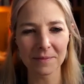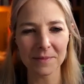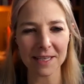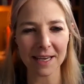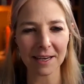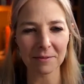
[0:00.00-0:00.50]

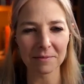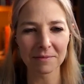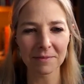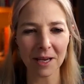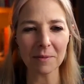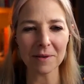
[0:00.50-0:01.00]
So
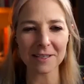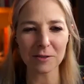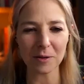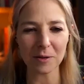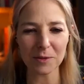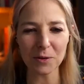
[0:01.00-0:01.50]
I'm going to
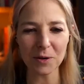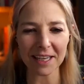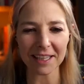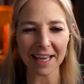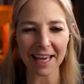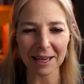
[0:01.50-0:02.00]
stop
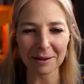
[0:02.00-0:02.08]
talking there.